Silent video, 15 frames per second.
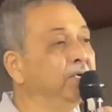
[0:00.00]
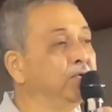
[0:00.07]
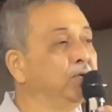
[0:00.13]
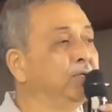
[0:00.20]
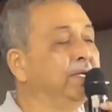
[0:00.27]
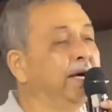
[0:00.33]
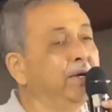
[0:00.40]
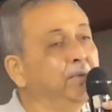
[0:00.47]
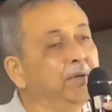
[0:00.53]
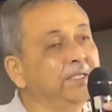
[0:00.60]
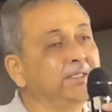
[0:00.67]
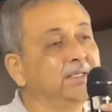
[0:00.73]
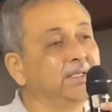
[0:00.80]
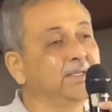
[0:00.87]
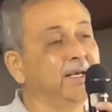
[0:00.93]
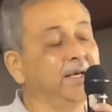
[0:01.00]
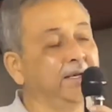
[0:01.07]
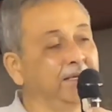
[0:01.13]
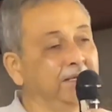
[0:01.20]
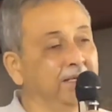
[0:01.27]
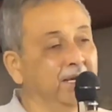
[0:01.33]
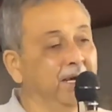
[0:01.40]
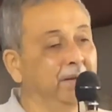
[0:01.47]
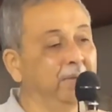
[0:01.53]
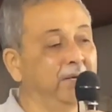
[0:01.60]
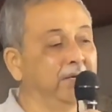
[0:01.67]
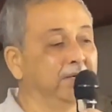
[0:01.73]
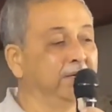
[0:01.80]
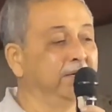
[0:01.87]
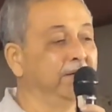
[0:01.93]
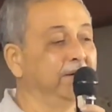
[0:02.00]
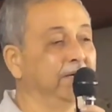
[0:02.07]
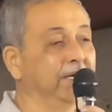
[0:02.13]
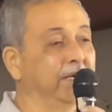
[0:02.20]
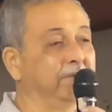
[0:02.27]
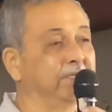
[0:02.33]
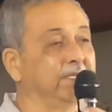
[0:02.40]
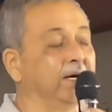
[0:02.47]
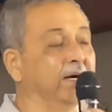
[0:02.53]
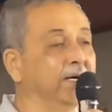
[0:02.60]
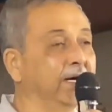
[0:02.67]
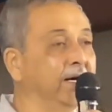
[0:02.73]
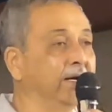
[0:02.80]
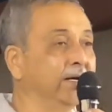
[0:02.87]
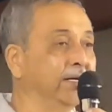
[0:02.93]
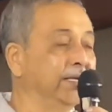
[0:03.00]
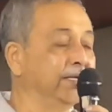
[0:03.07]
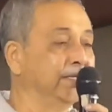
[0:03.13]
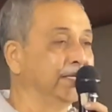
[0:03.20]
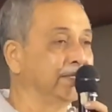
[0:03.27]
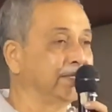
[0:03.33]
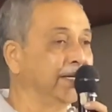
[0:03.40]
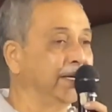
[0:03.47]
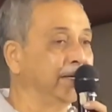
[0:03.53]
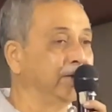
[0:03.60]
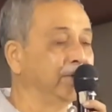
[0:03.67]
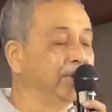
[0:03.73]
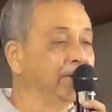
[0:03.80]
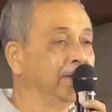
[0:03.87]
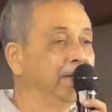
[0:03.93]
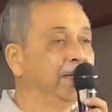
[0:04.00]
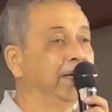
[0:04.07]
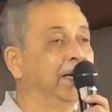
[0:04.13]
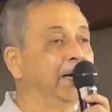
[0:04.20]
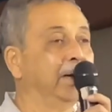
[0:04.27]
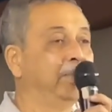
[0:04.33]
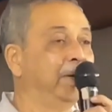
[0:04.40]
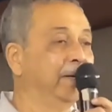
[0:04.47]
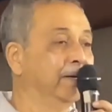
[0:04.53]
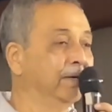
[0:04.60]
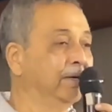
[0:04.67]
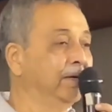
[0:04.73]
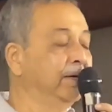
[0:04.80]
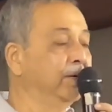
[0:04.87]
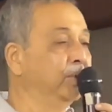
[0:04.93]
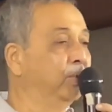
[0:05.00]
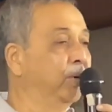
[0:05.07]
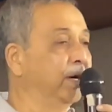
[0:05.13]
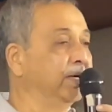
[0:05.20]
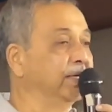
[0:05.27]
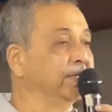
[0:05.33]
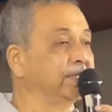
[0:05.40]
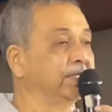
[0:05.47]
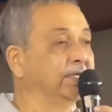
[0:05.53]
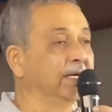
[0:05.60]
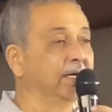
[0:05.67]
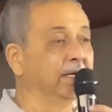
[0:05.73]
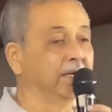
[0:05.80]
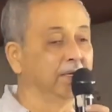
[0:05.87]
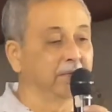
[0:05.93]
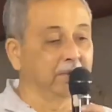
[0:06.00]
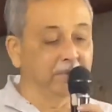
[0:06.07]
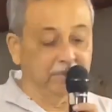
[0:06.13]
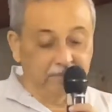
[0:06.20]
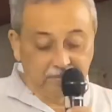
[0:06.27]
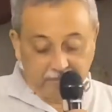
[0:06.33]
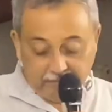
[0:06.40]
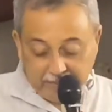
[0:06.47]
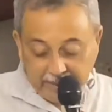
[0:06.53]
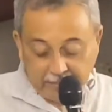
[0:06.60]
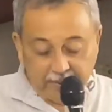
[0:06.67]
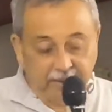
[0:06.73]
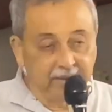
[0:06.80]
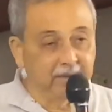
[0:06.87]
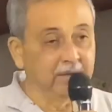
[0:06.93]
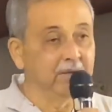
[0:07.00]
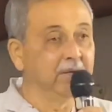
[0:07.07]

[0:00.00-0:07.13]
So that was the thing. I've started learning this thing. I've learned what is the paper,